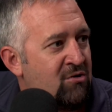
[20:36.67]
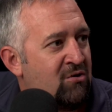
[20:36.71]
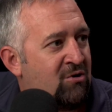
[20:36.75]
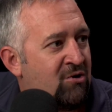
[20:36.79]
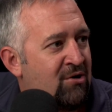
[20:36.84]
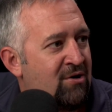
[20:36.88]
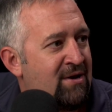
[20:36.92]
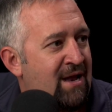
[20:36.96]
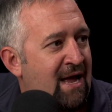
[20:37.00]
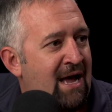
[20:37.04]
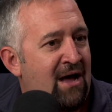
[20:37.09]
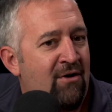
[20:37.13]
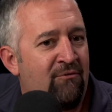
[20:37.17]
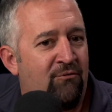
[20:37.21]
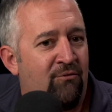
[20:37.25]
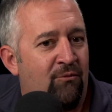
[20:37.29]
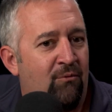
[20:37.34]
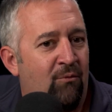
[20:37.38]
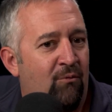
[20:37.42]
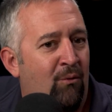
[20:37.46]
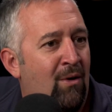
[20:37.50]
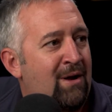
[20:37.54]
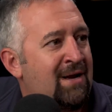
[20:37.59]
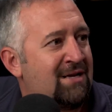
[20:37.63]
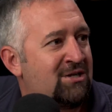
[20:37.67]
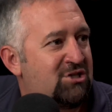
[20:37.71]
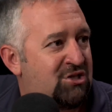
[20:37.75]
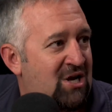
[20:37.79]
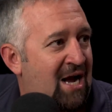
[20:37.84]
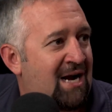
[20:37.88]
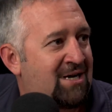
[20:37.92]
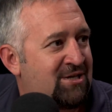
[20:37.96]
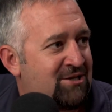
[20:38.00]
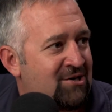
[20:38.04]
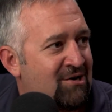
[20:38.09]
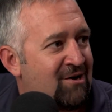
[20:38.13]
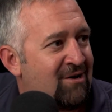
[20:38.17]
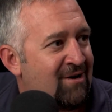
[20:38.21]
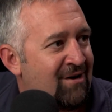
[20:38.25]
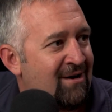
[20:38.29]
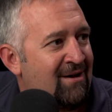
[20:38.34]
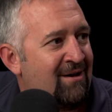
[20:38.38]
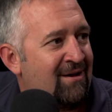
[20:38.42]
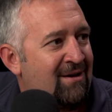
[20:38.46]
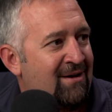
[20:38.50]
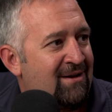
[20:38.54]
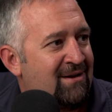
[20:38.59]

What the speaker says: You couldn't have one injector